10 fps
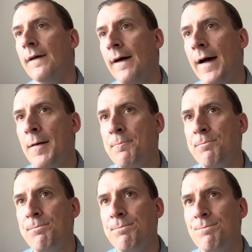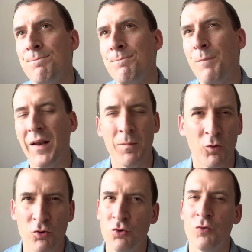But I'm
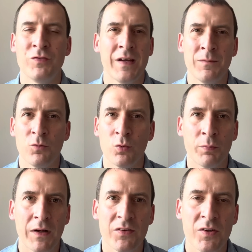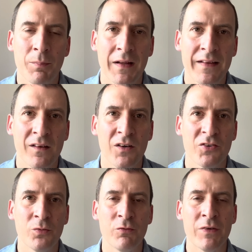not sure if James Ward-Prowse is the player that
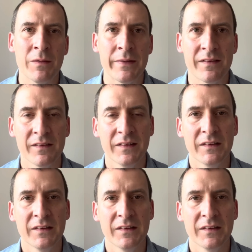Arsenal would really be